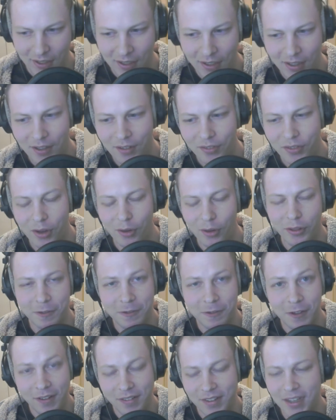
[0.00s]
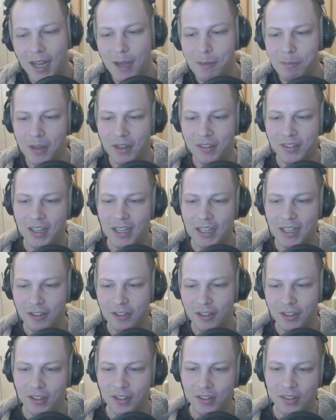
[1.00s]
So the first step is to
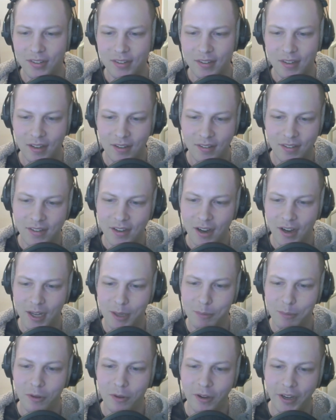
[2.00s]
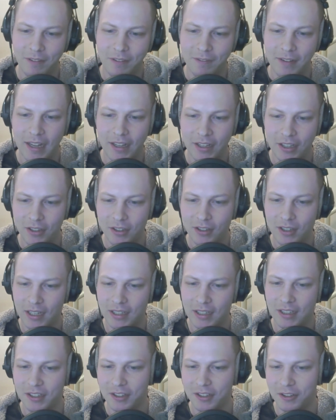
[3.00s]
introduce starting point value in
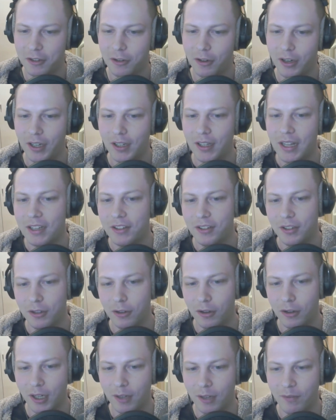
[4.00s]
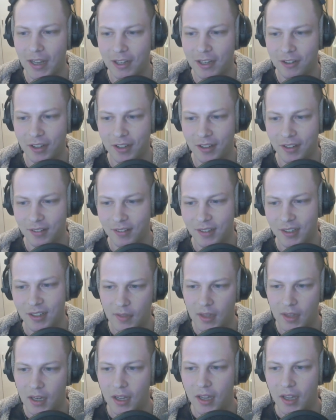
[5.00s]
the tutorial and tutorial matches.
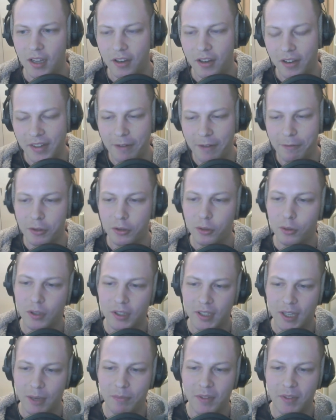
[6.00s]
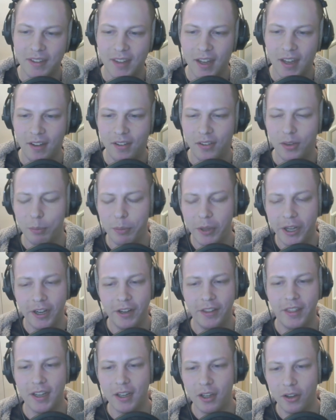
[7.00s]
Just have a tooltip that says the player
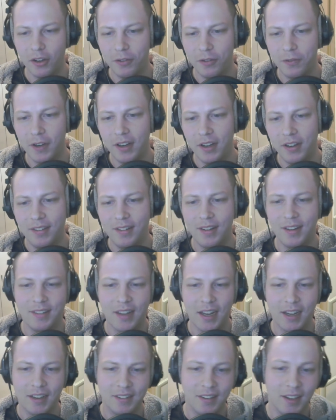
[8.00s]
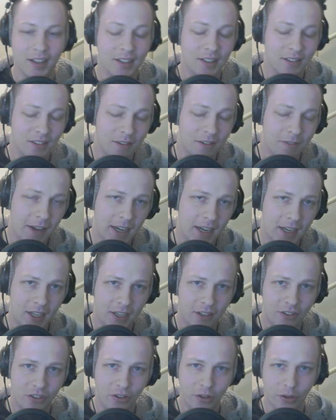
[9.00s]
that goes first is at a slight
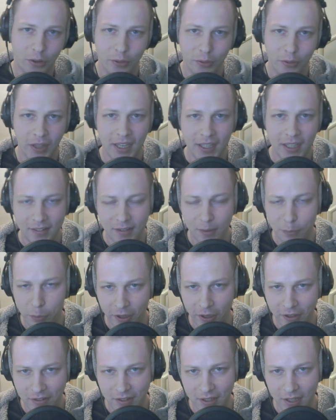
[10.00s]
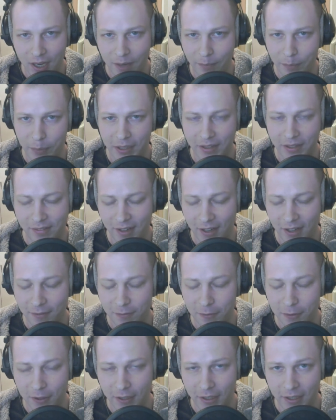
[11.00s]
disadvantage, so they get some points to compensate
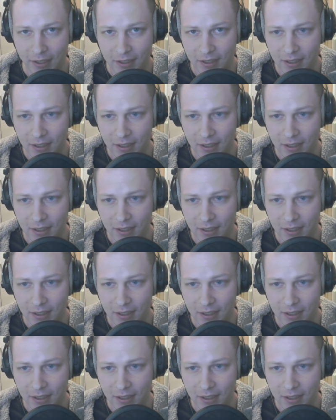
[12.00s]
for it.